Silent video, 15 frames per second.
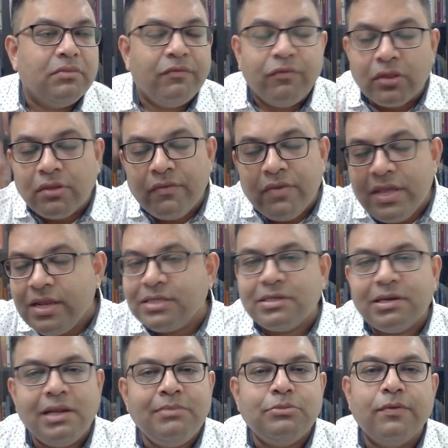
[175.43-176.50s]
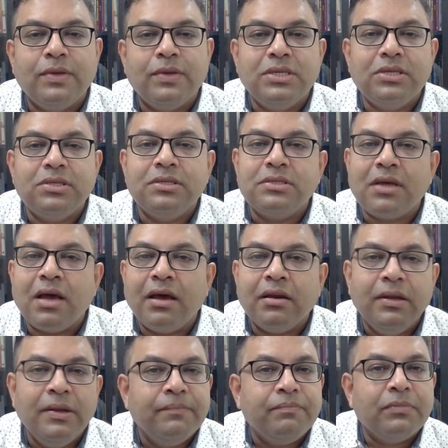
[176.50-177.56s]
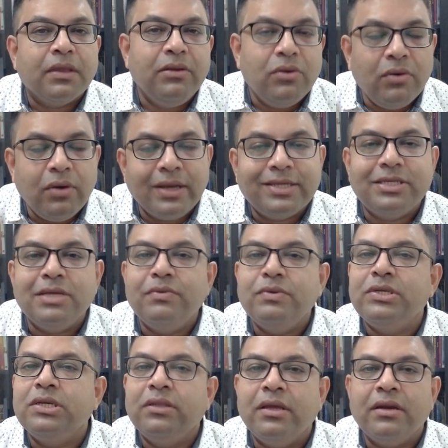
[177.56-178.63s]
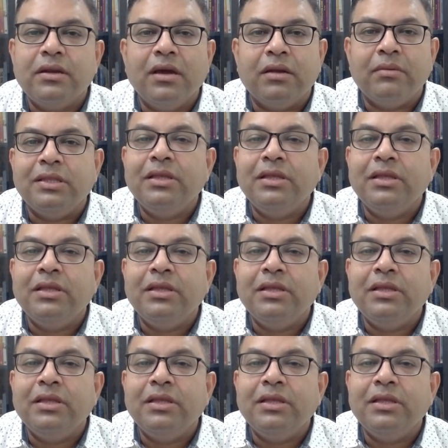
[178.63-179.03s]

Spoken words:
various realms of existence are, you know, extinguishing their karma.